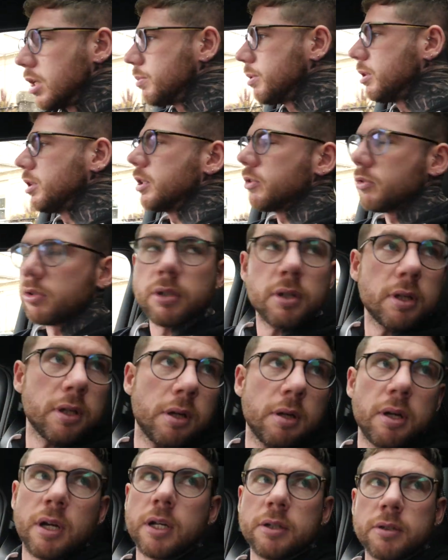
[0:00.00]
I
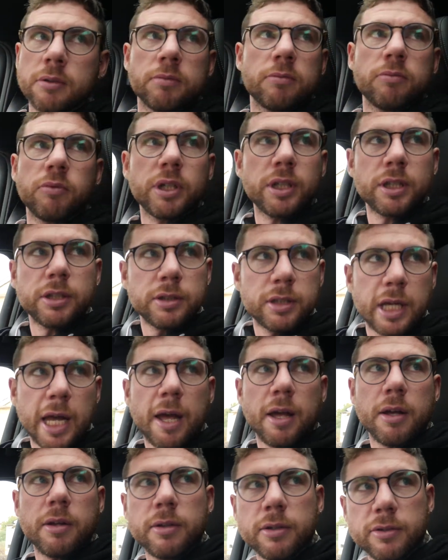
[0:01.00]
don't really
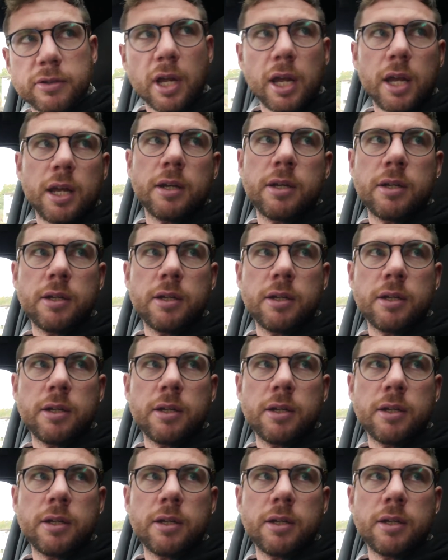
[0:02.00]
get the saying.